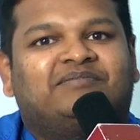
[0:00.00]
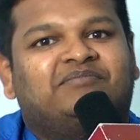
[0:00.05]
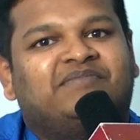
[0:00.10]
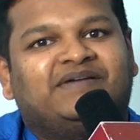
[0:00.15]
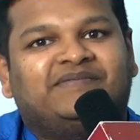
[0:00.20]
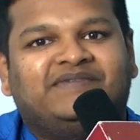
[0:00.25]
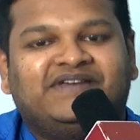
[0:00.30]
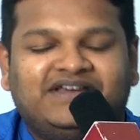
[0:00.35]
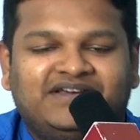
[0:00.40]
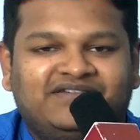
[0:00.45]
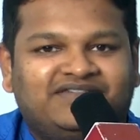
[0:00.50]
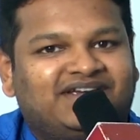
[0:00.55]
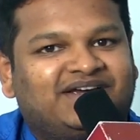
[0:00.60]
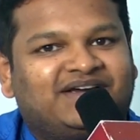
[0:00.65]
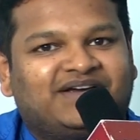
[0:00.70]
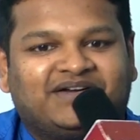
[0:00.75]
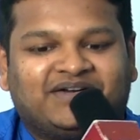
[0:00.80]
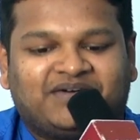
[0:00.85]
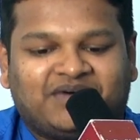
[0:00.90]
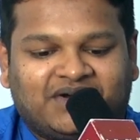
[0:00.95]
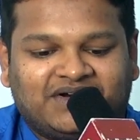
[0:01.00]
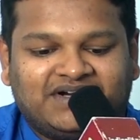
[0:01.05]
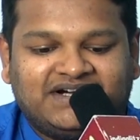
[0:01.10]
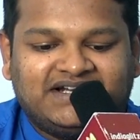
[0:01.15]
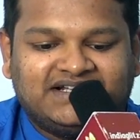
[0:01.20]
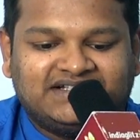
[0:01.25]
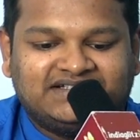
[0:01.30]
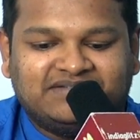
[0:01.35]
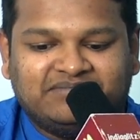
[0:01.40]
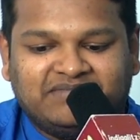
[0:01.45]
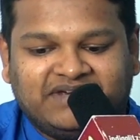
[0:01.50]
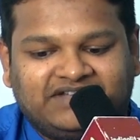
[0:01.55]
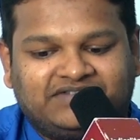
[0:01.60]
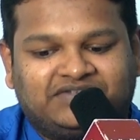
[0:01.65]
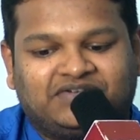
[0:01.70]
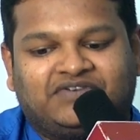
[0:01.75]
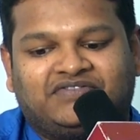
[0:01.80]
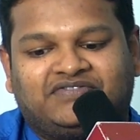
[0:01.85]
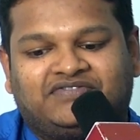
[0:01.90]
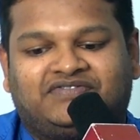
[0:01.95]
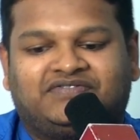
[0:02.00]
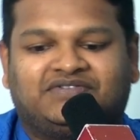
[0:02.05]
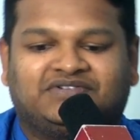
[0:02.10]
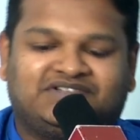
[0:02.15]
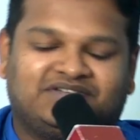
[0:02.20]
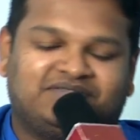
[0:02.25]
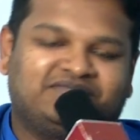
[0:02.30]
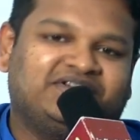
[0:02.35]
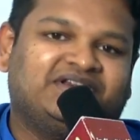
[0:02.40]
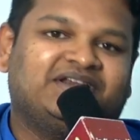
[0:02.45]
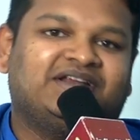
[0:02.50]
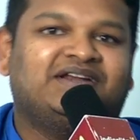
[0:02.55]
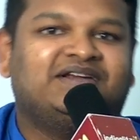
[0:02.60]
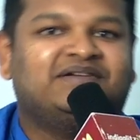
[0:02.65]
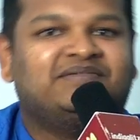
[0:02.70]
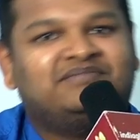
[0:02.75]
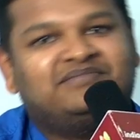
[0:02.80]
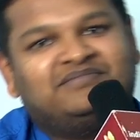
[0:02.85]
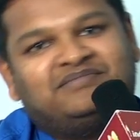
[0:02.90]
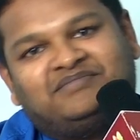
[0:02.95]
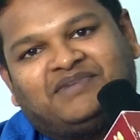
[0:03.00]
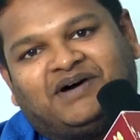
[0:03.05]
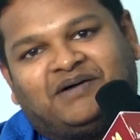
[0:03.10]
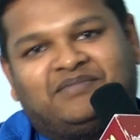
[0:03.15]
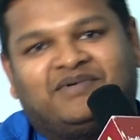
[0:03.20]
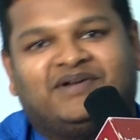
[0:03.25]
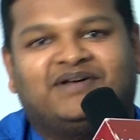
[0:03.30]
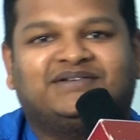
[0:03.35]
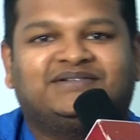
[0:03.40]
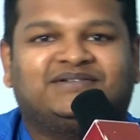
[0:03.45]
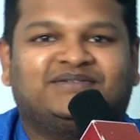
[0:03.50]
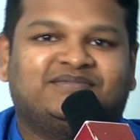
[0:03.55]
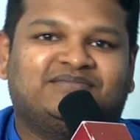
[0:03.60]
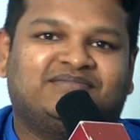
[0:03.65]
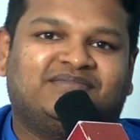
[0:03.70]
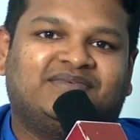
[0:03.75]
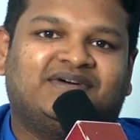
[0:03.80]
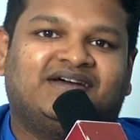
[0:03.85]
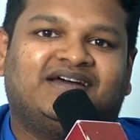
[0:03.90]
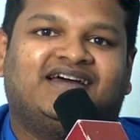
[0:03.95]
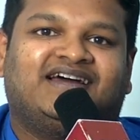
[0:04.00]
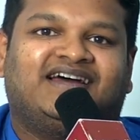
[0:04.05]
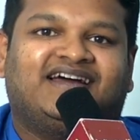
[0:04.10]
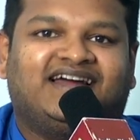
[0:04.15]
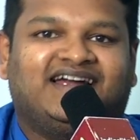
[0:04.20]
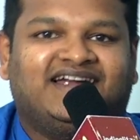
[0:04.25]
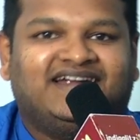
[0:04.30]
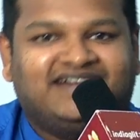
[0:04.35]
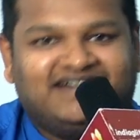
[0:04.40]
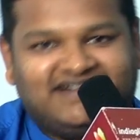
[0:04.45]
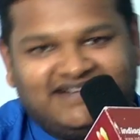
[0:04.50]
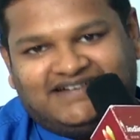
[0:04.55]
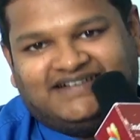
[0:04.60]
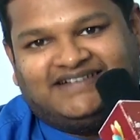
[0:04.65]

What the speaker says: Maybe we can call it as a mix of Tamilan, Pabanasam and